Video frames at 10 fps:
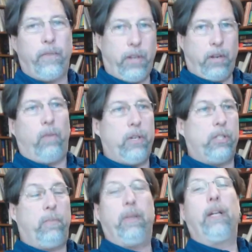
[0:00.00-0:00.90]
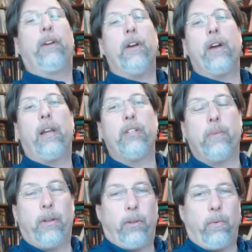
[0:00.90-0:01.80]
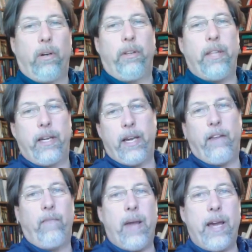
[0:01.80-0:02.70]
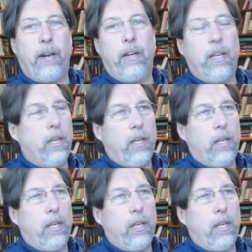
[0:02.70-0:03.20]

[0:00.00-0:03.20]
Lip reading: we just build our knowledge about the world in that kind of manner.